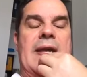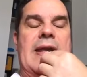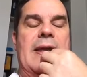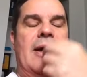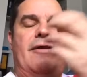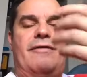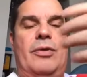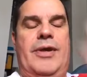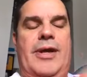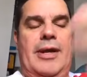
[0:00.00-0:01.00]
e uh,
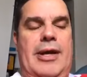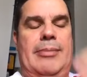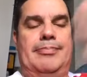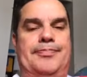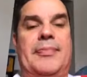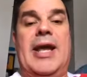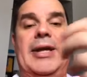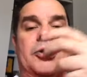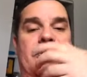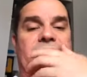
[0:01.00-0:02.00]
for the um,
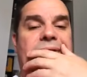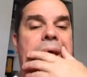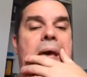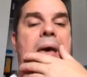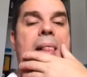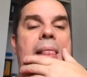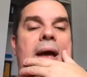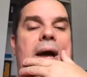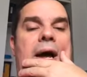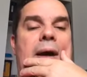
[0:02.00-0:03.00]
entries
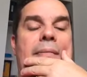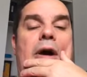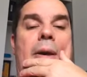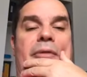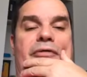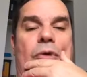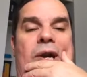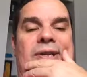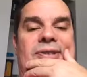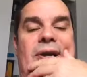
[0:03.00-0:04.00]
uh, on the
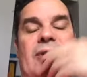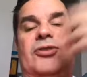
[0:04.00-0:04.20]
Forex side.